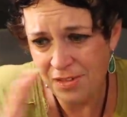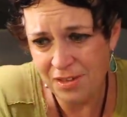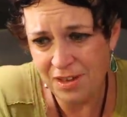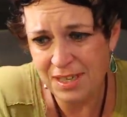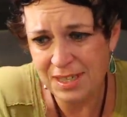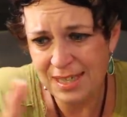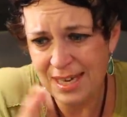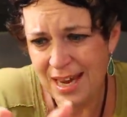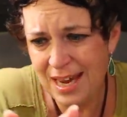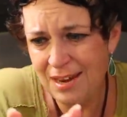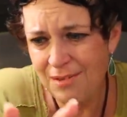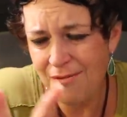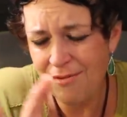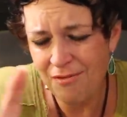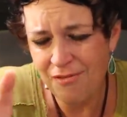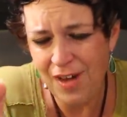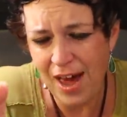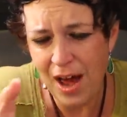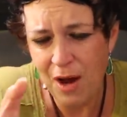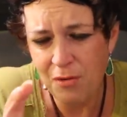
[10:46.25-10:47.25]
the same
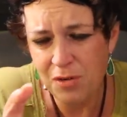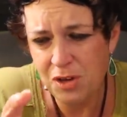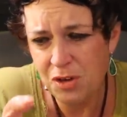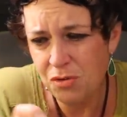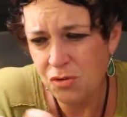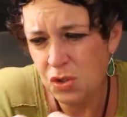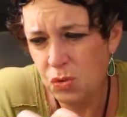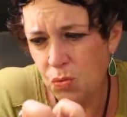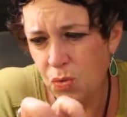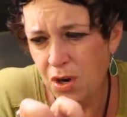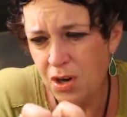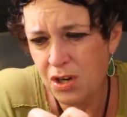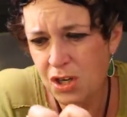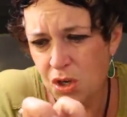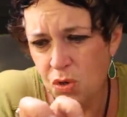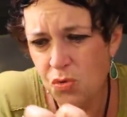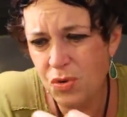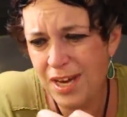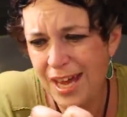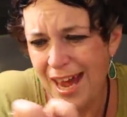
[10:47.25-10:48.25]
values where
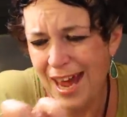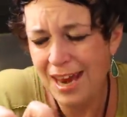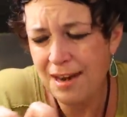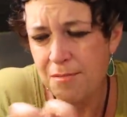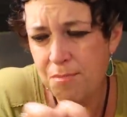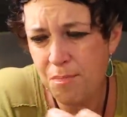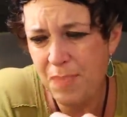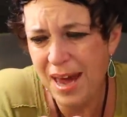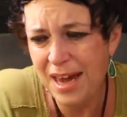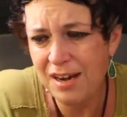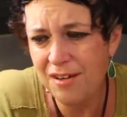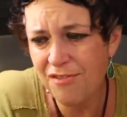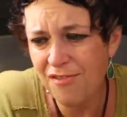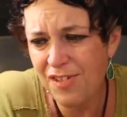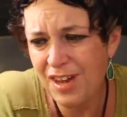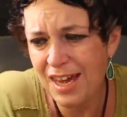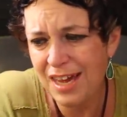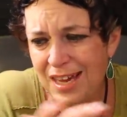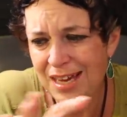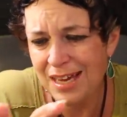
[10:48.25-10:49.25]
you can
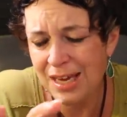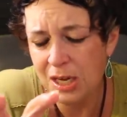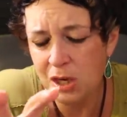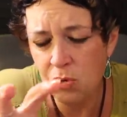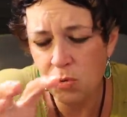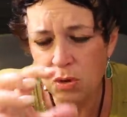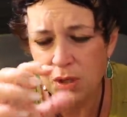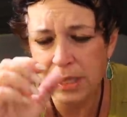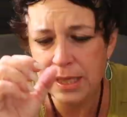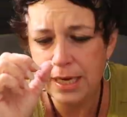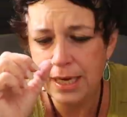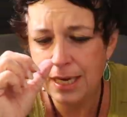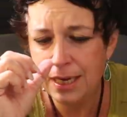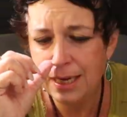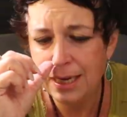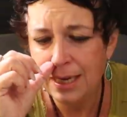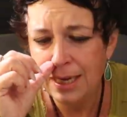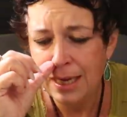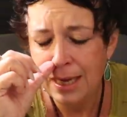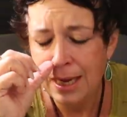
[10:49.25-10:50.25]
benefit equally